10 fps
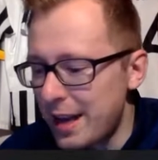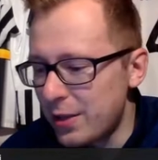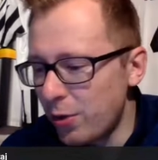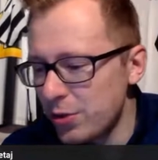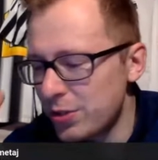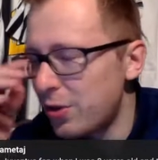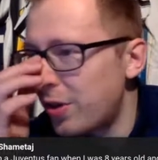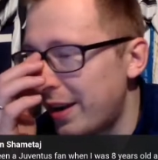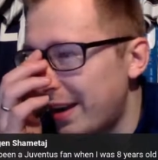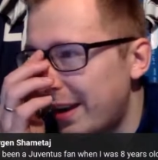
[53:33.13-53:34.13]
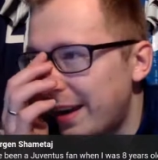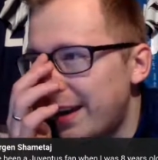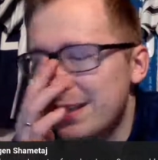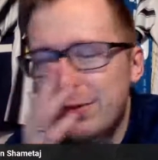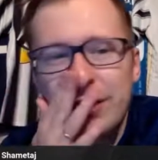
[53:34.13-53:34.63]

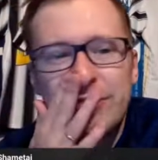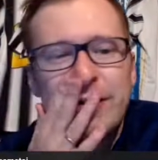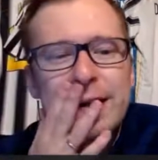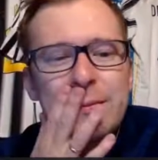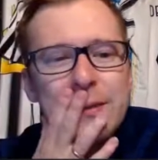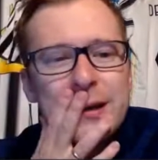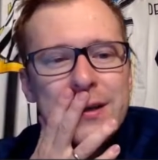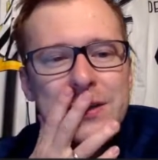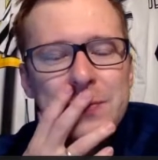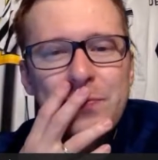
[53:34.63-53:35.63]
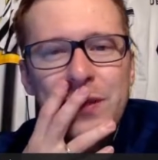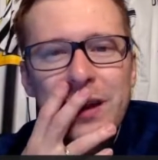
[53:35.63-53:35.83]
It is quite funny because